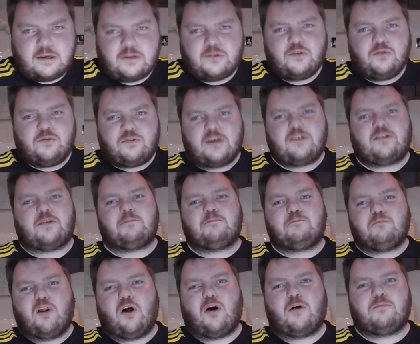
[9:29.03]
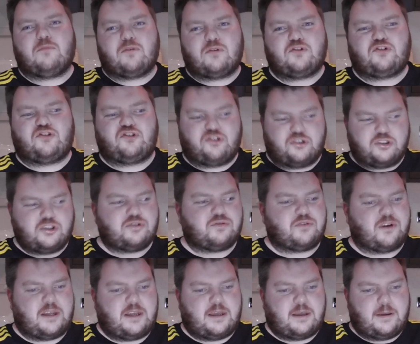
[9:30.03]
It do taste a lot more
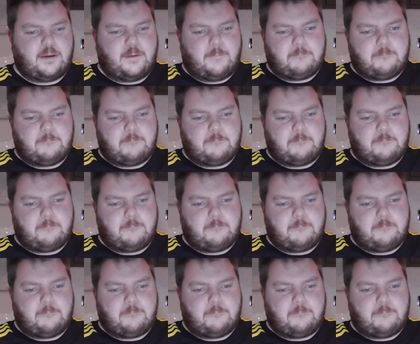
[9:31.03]
sugary